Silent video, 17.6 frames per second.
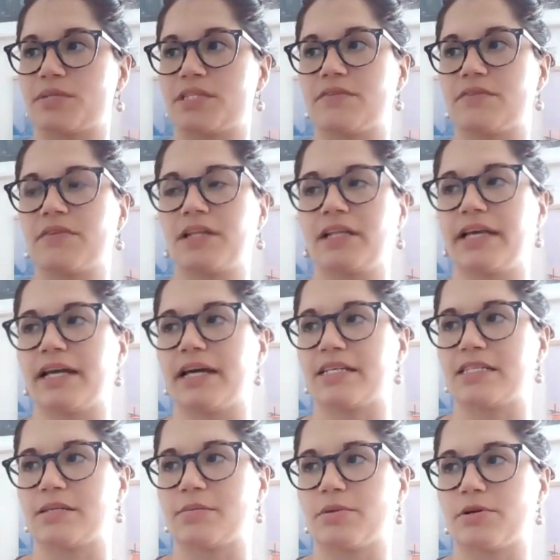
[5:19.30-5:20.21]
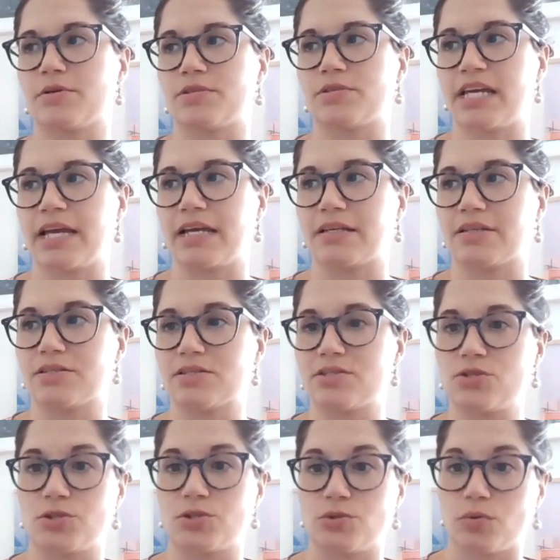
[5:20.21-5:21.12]
specifically as it
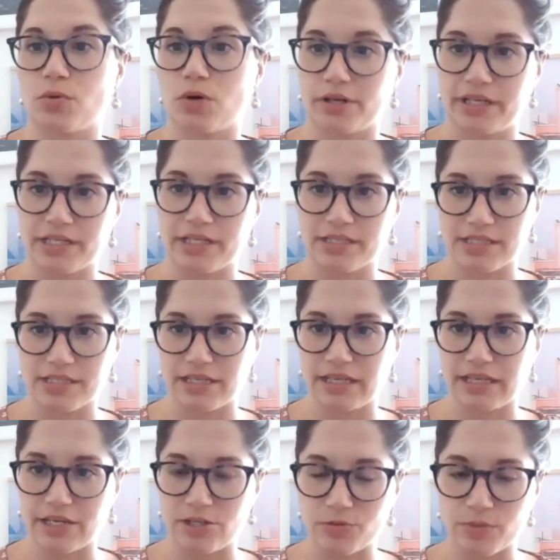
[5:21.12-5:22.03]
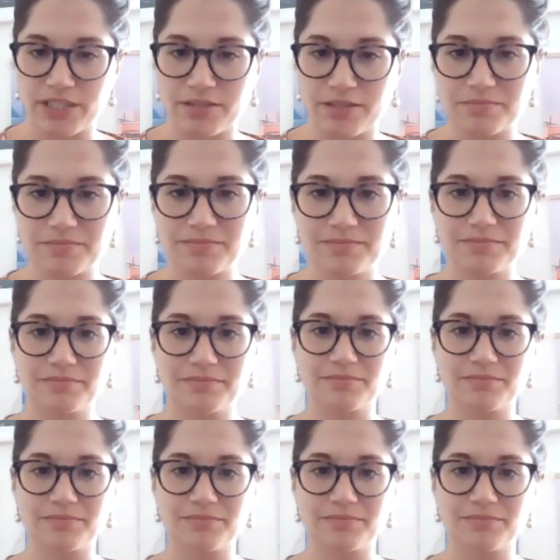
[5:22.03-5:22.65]
pertains to audience engagement?